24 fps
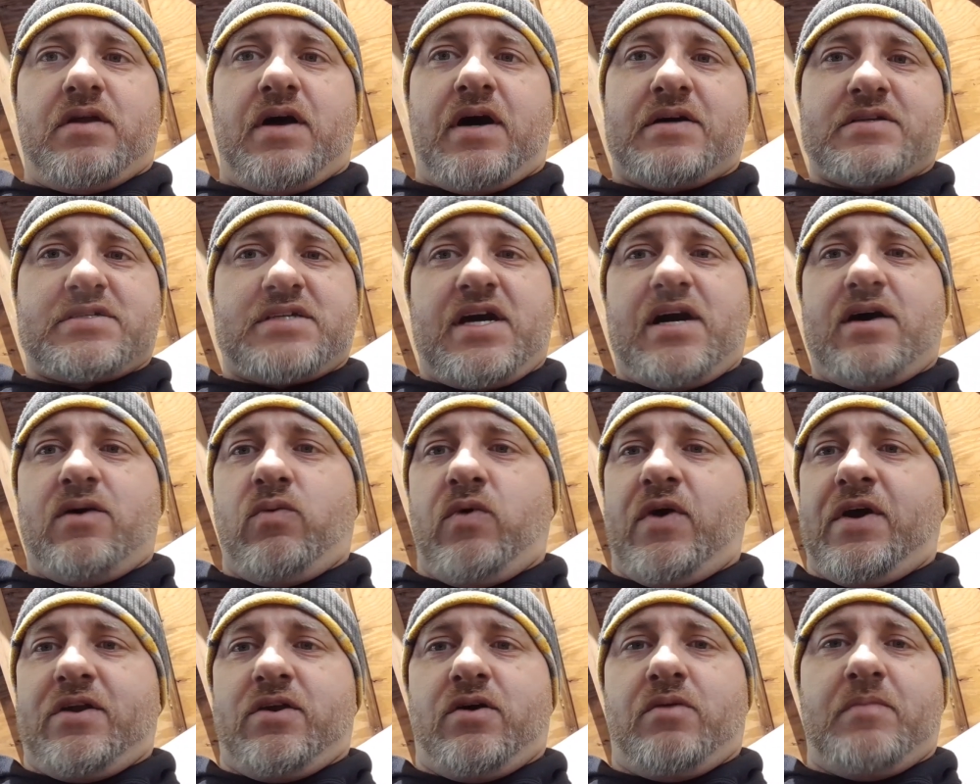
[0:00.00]
I was kind of
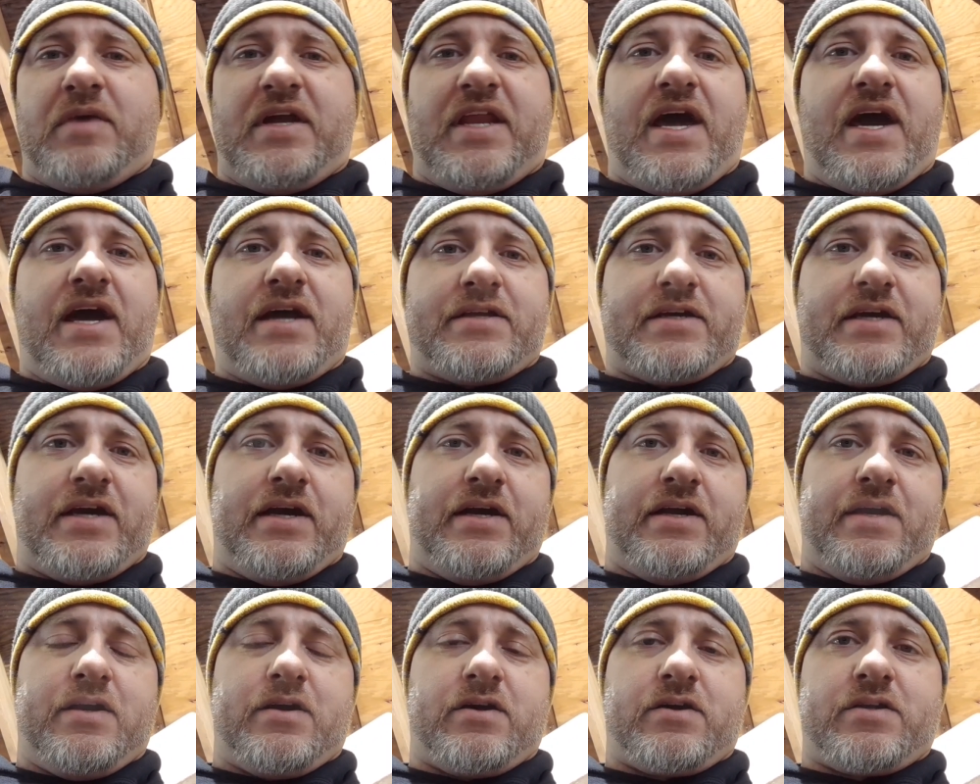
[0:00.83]
waiting on my dad to get
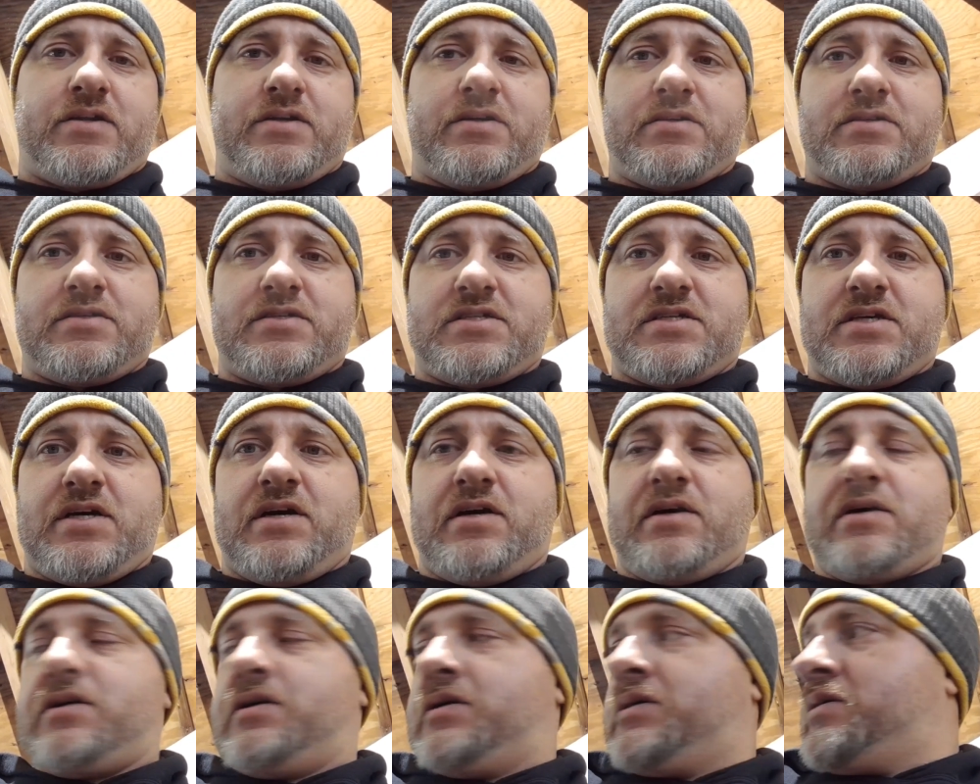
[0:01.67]
here because
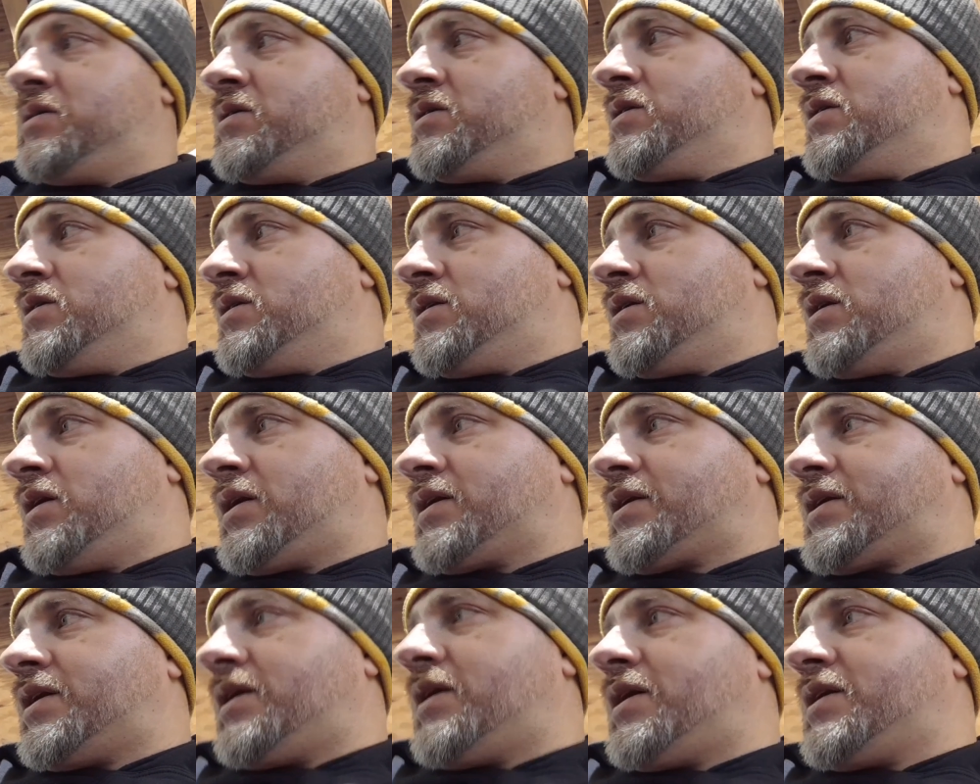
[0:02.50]

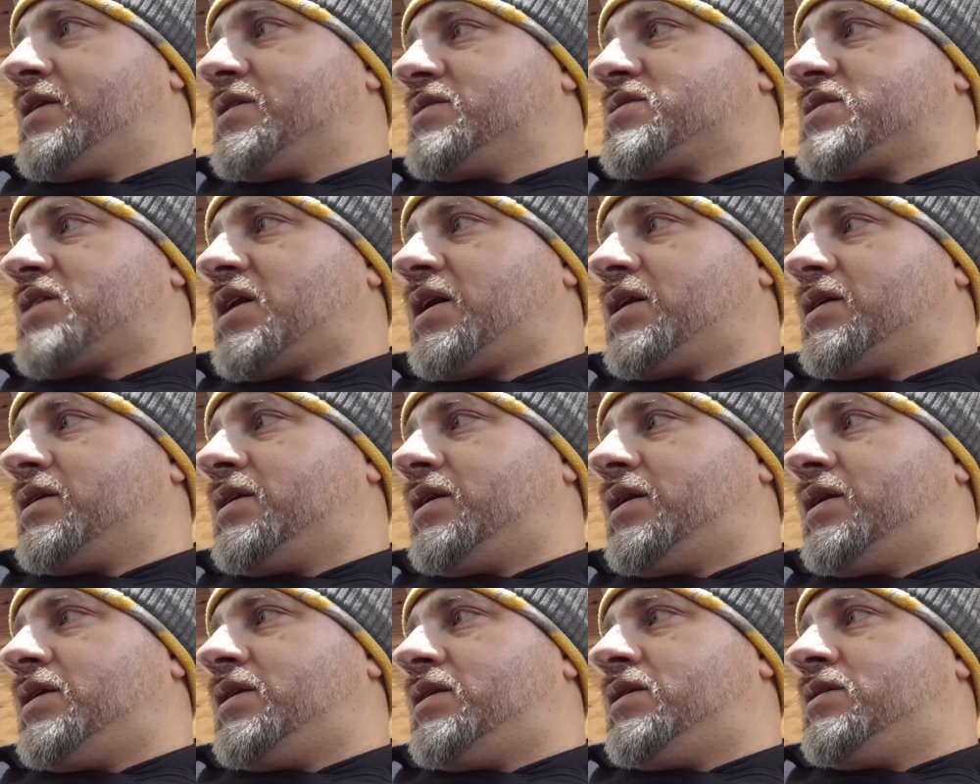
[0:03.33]
he's
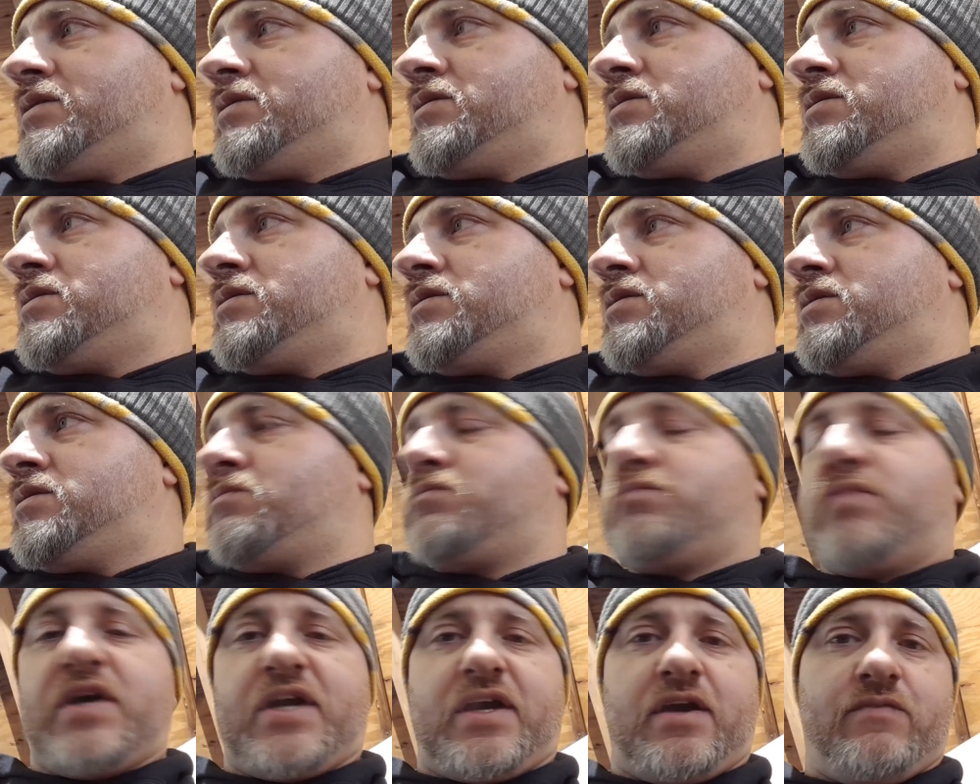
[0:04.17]
a
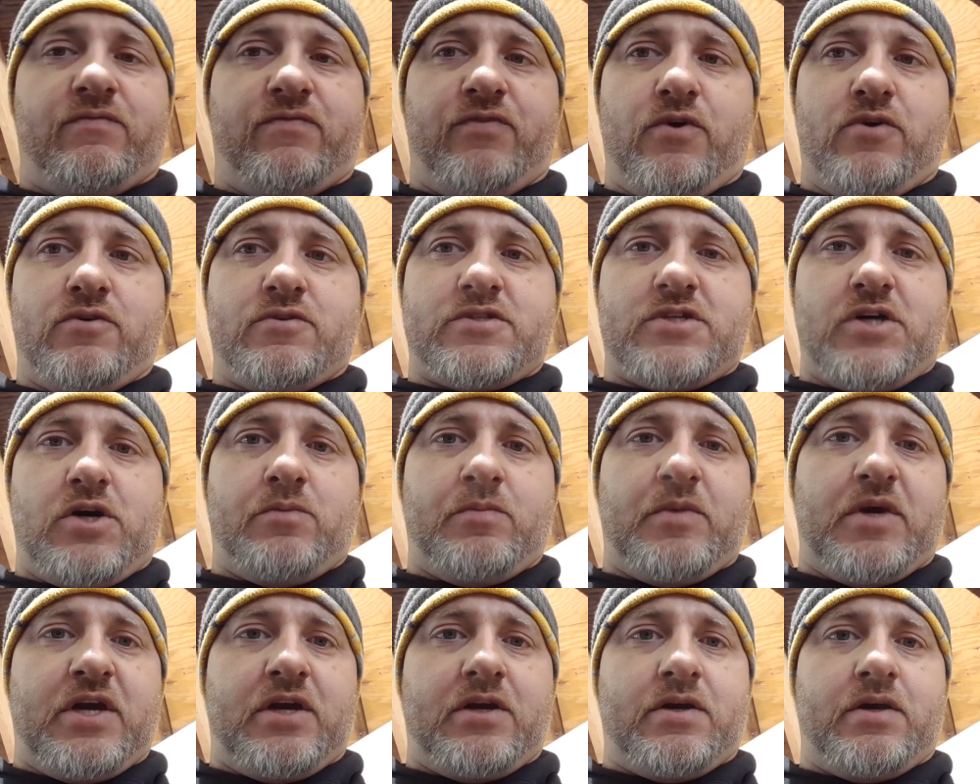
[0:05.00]
big influence on
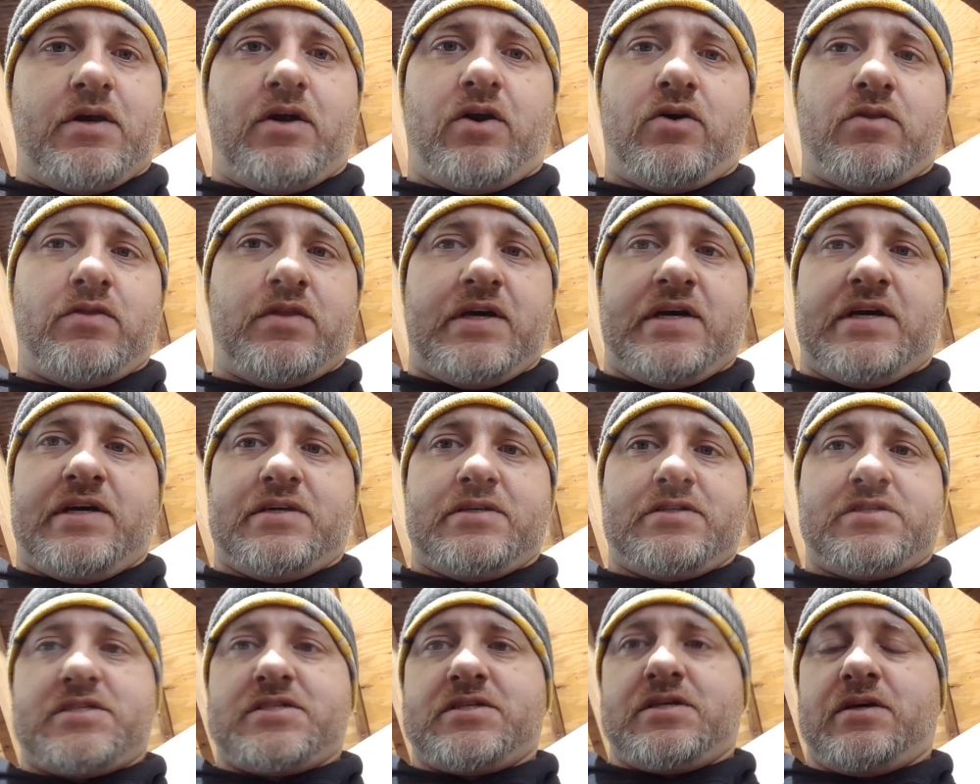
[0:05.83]
me on
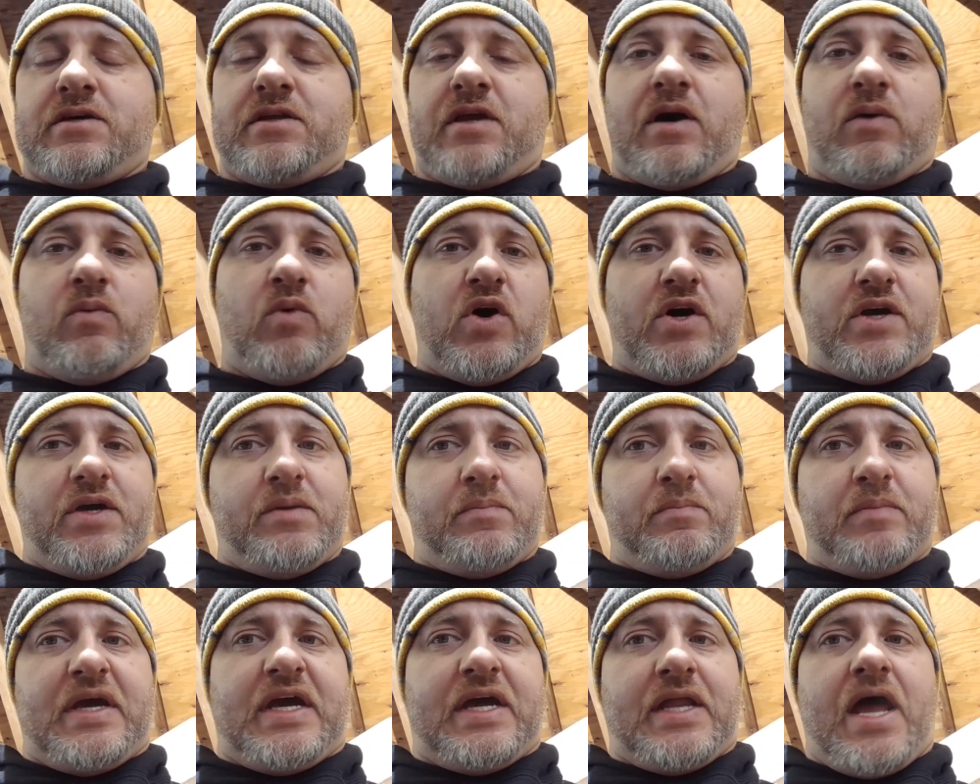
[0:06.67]
this, and I want
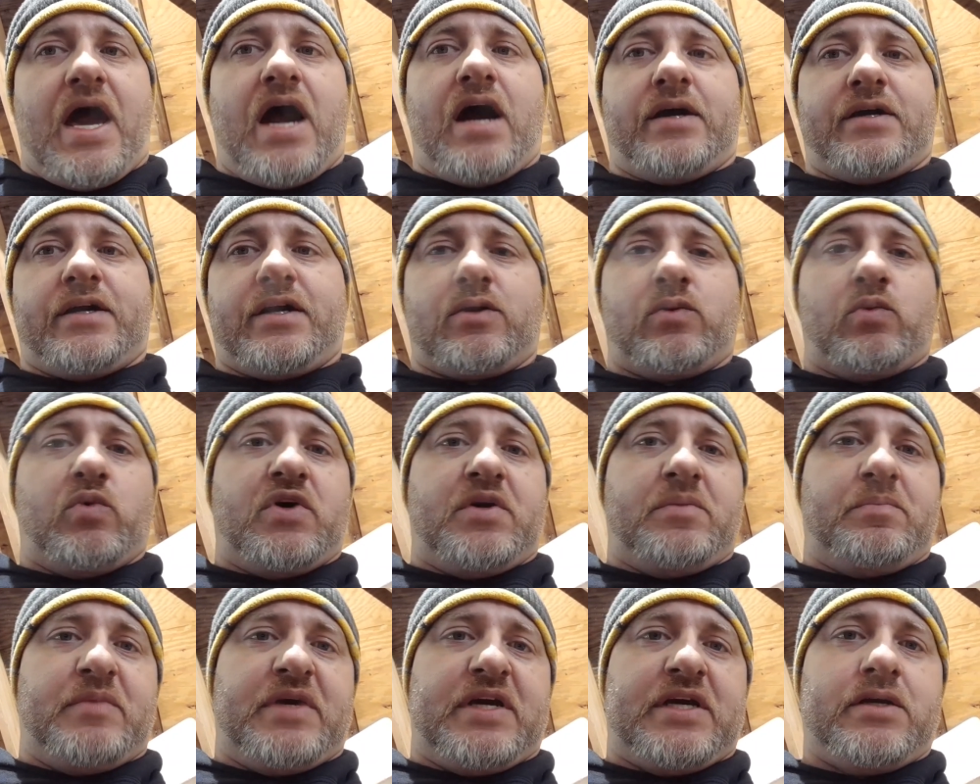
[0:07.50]
him being out here
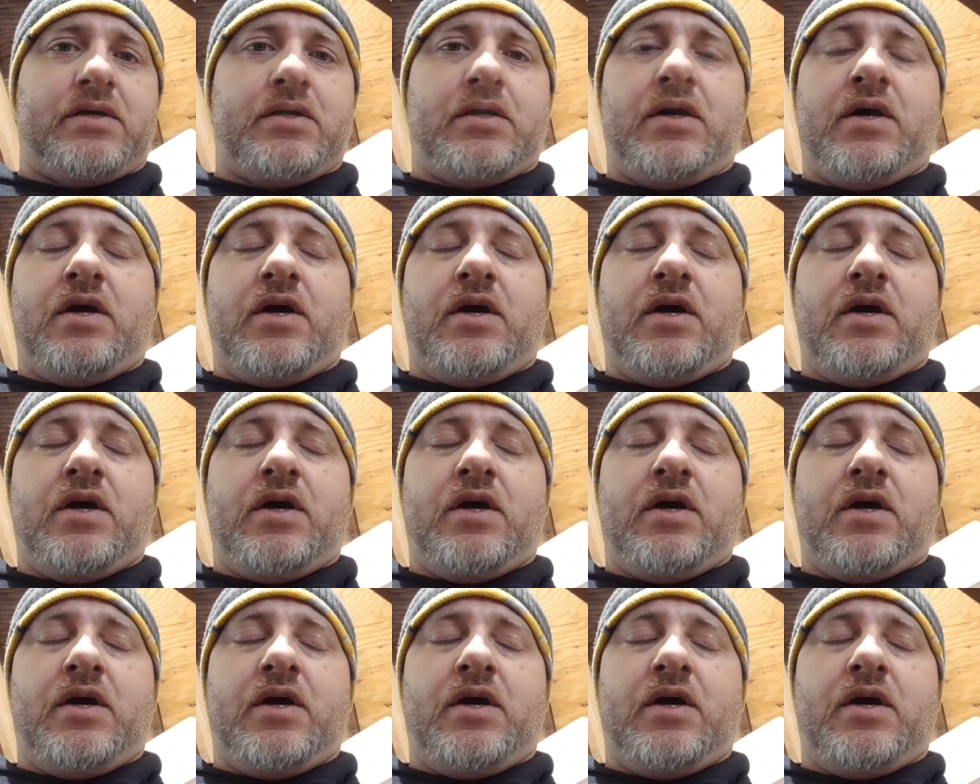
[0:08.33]
with me.